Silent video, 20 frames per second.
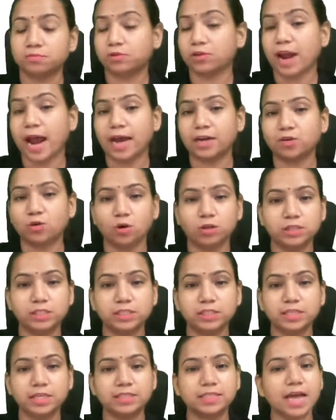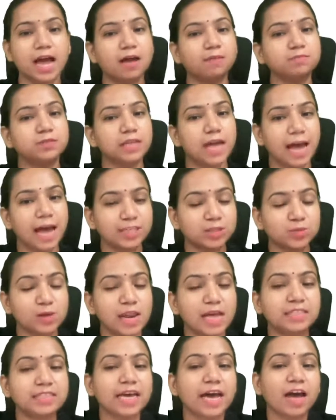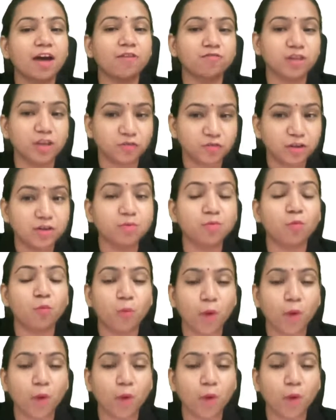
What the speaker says: cracked all these exams, as well as I have given